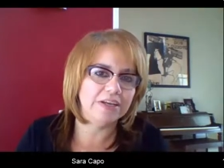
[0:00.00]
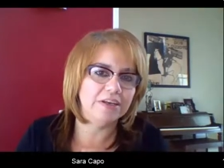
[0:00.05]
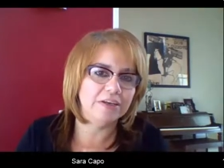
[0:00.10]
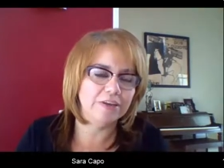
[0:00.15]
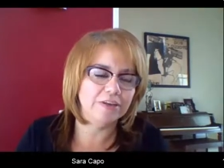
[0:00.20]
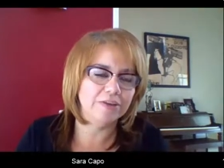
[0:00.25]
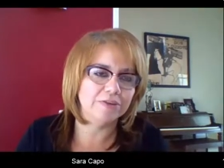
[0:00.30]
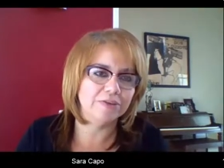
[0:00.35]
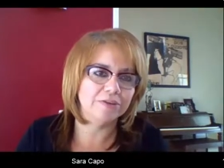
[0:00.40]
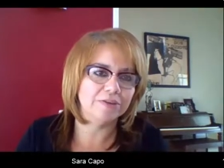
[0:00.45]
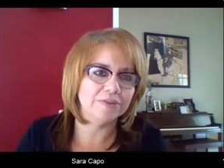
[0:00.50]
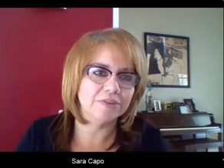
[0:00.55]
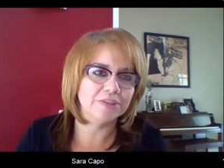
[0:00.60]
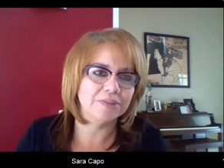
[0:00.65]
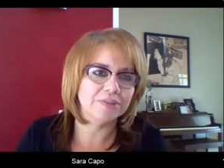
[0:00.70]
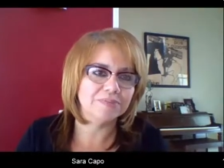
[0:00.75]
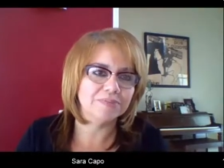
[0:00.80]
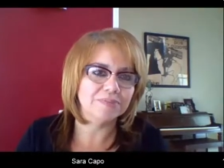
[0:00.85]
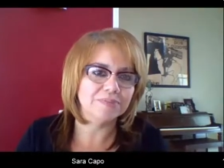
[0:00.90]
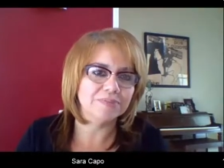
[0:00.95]
leaders.
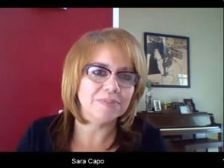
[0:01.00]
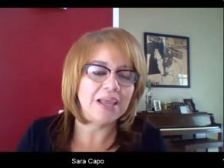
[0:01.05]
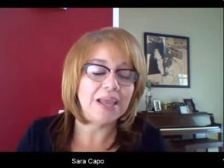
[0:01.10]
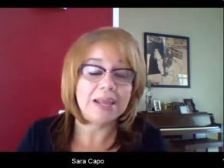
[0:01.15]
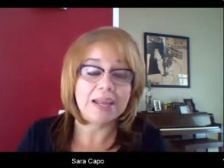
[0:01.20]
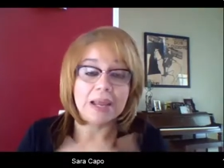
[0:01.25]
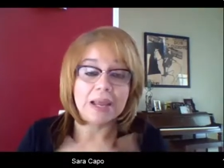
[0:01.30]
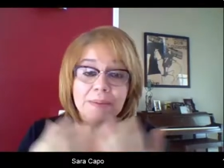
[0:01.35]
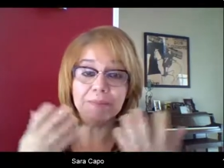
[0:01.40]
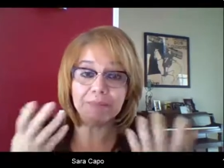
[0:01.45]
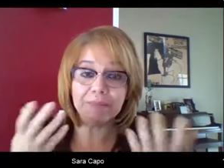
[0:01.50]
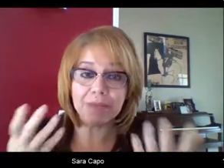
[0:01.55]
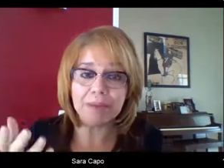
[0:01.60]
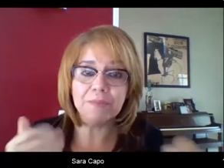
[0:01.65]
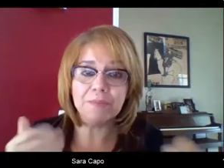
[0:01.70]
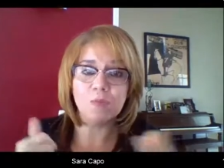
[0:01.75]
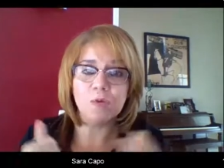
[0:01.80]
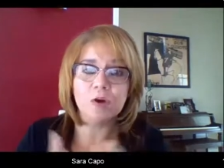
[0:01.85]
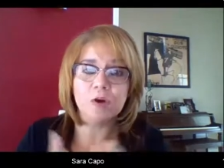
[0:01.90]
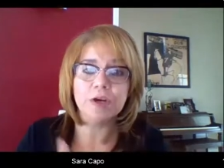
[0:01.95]
And
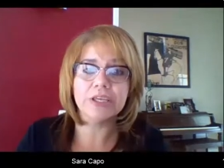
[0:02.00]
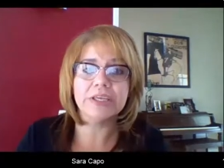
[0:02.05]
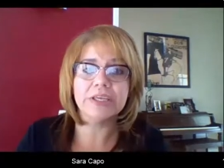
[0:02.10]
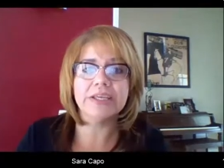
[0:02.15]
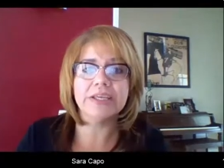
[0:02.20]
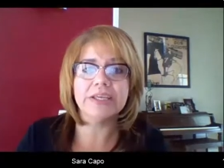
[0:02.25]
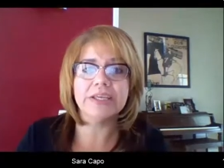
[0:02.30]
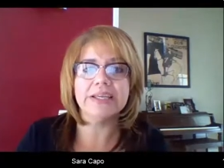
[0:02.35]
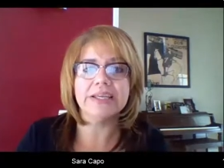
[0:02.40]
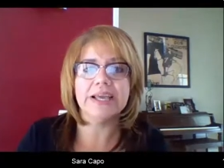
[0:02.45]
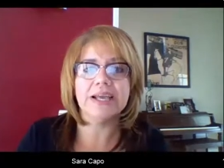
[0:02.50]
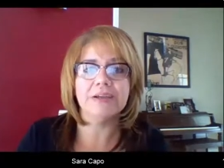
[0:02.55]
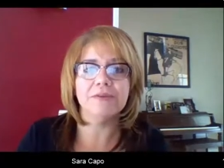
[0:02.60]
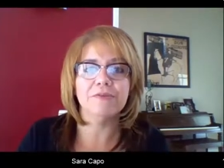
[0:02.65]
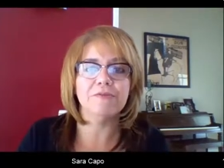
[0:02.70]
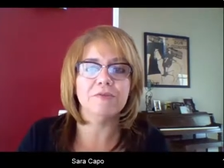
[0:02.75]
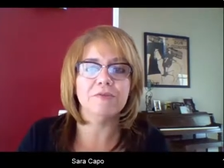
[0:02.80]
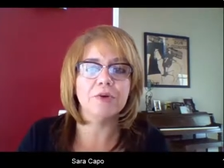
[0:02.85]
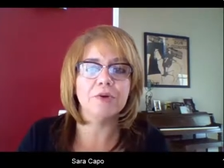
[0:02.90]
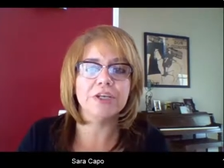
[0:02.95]
I'm working in
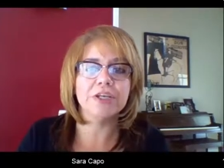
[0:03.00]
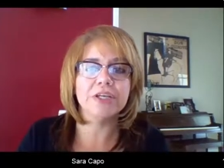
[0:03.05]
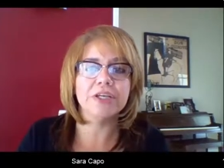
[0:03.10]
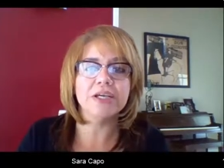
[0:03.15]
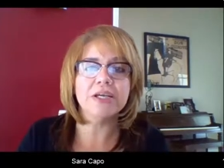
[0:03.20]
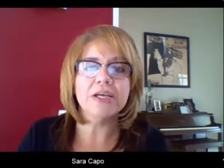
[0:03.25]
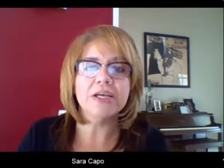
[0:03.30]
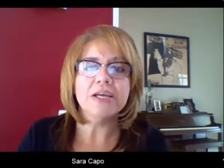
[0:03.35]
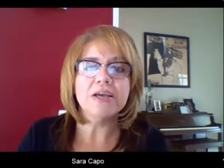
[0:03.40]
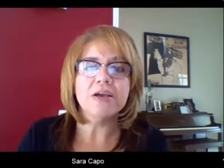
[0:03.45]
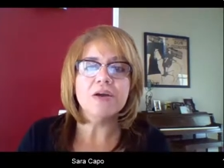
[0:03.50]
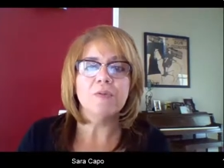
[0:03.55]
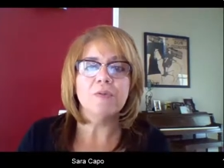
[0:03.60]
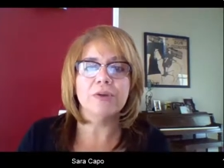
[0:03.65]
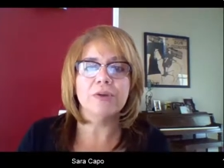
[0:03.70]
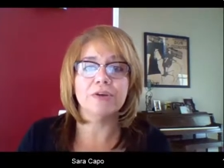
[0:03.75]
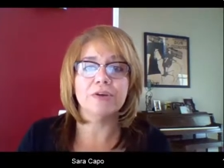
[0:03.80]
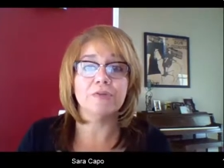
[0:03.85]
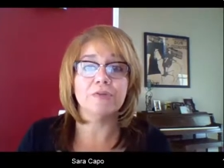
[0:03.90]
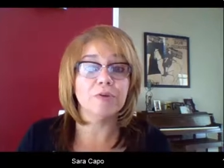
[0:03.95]
California
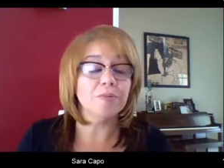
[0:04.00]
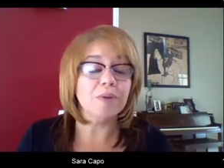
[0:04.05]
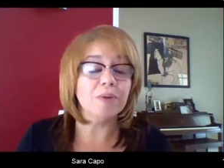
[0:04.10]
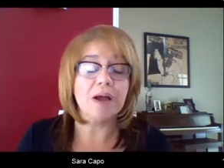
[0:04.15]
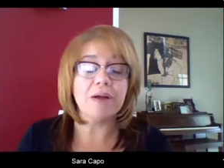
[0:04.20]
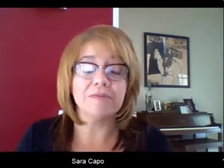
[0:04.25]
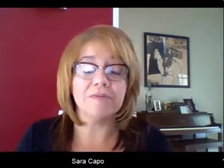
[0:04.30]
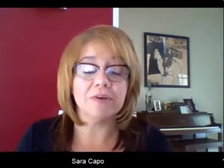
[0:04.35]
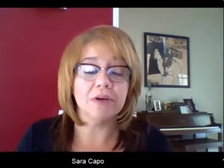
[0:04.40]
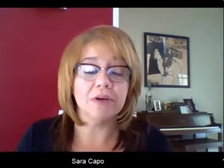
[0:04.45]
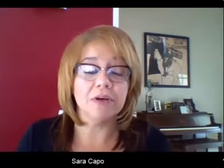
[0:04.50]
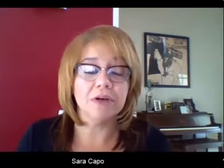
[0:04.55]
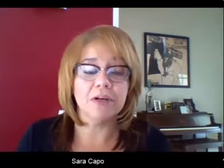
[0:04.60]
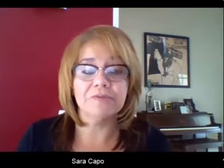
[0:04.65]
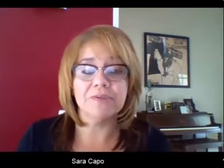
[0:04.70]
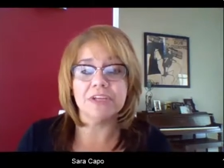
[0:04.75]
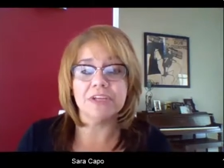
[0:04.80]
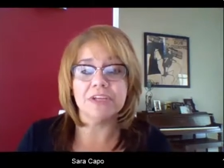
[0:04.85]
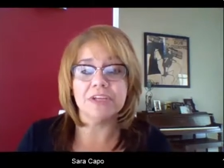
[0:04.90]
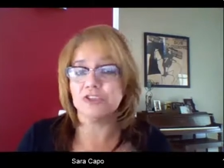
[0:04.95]
with a group of
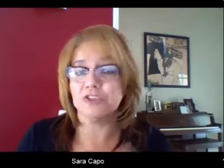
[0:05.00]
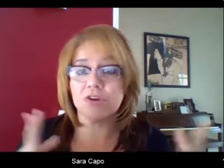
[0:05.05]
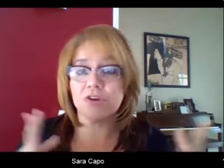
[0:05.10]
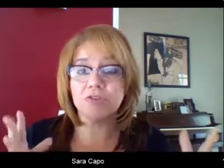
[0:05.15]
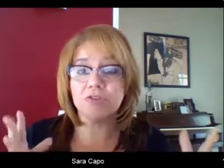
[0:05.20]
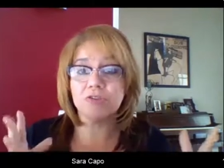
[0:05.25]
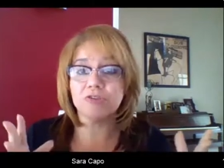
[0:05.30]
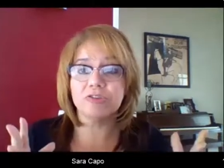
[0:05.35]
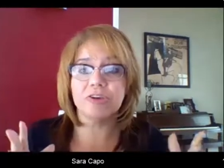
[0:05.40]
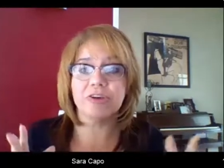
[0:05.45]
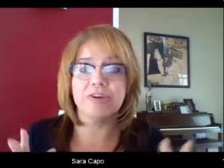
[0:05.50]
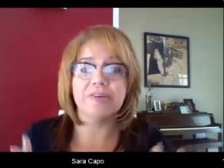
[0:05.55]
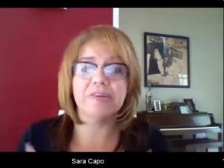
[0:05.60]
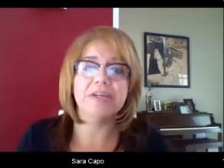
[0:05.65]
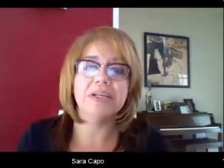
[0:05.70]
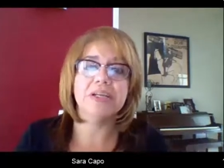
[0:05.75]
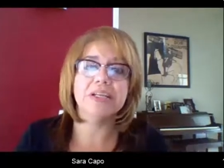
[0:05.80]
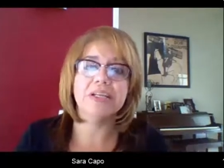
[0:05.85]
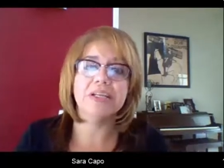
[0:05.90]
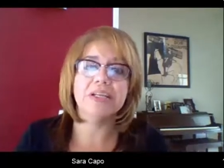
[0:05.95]

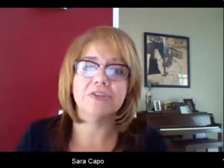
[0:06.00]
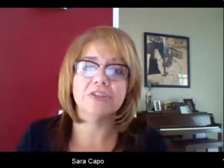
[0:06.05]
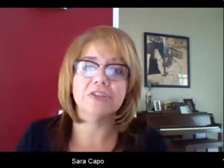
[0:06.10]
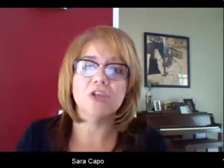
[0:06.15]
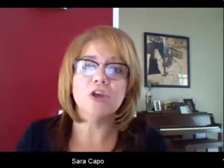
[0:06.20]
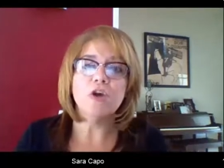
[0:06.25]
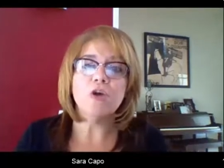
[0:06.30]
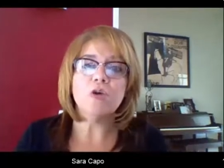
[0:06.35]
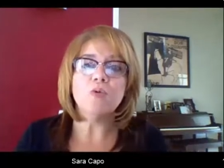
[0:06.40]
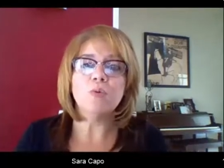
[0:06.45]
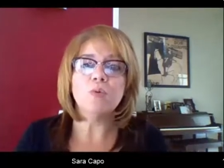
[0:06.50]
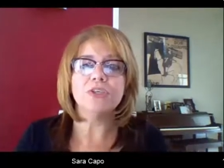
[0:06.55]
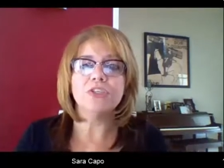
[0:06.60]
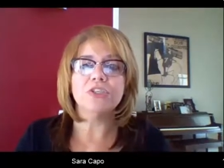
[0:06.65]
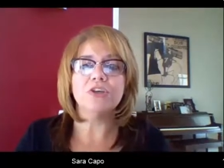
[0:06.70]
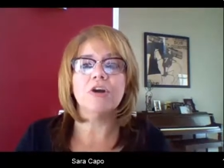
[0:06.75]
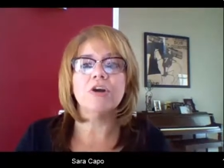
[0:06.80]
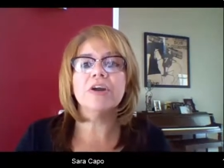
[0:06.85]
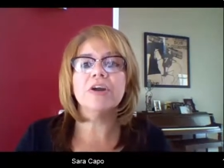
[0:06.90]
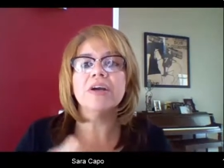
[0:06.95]
extraordinary leaders, which
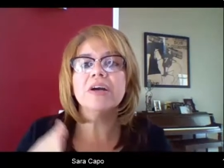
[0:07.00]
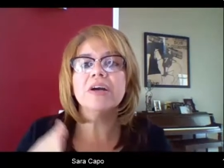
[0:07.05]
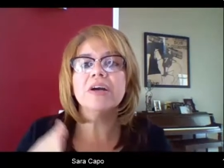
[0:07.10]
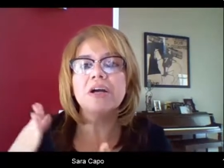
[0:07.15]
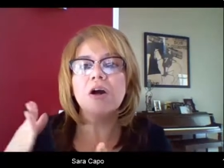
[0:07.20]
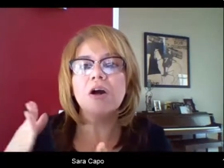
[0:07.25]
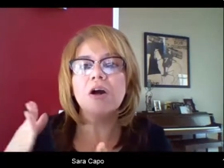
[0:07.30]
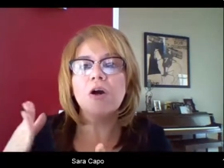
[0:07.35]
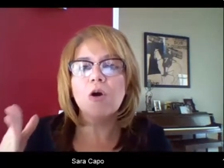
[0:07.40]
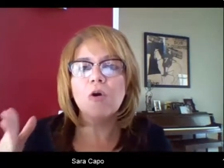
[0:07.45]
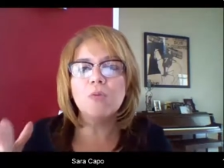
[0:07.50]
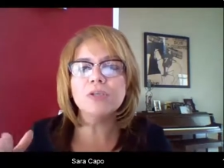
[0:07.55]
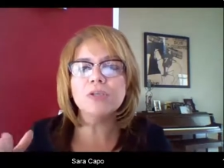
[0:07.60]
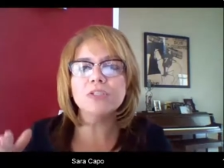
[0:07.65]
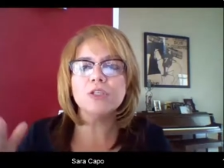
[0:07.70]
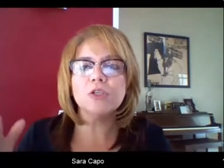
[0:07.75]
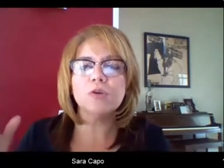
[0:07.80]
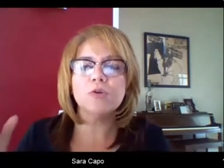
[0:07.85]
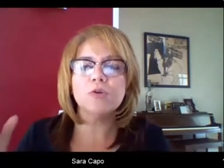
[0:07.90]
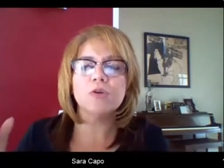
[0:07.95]
are
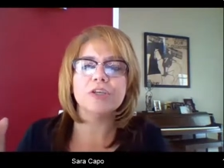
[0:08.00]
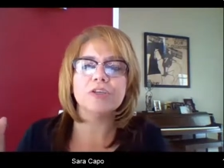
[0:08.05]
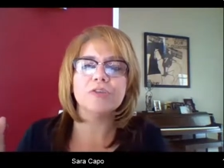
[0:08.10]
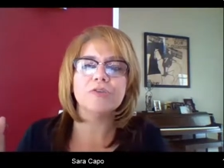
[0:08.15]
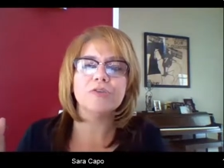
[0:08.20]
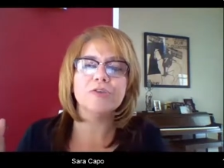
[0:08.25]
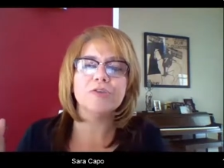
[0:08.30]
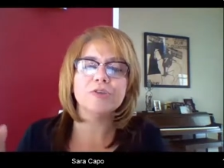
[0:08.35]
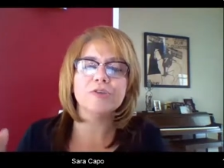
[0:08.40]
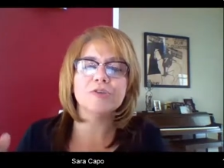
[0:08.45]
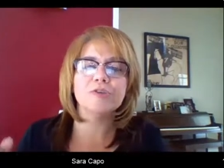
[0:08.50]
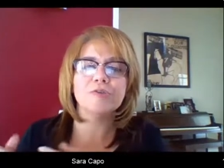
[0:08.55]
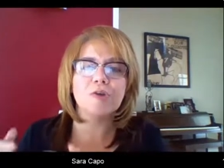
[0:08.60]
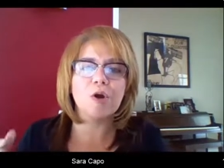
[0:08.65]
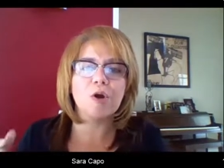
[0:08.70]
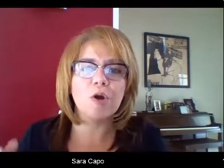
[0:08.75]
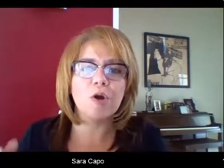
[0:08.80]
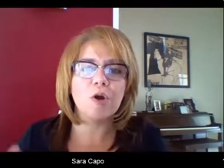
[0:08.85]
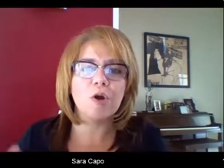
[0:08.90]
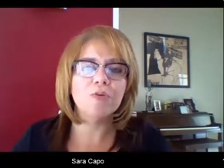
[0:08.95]
always looking to
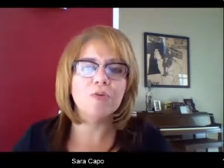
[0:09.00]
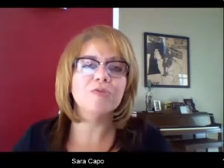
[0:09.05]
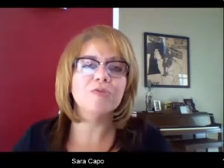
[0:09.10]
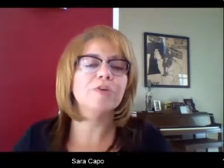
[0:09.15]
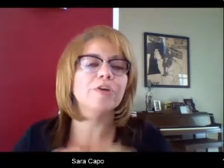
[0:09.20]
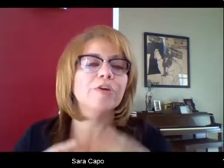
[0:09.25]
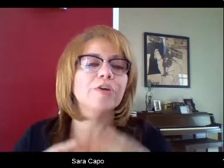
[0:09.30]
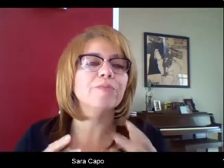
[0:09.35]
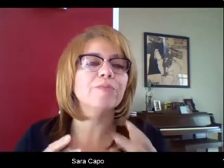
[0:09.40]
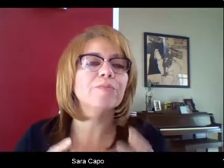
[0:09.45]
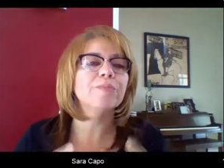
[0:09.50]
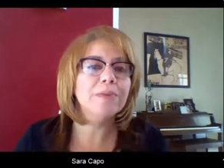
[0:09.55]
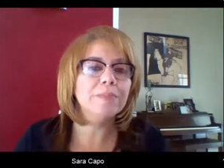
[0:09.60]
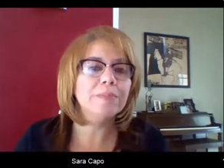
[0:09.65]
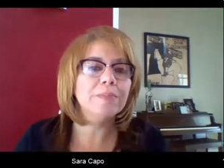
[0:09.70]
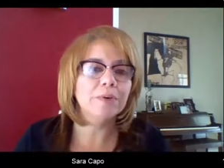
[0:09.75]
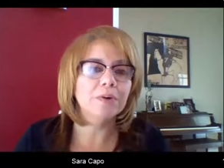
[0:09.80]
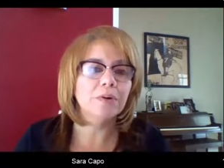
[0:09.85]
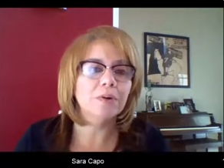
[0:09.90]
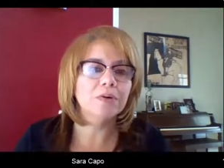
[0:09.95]
grow their
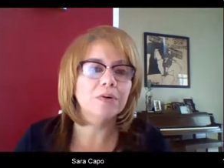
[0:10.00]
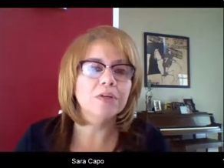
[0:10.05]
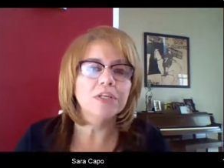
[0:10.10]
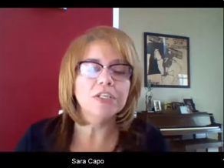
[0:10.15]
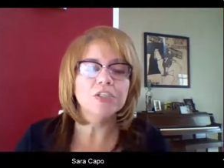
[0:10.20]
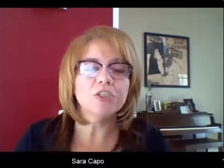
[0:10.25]
people.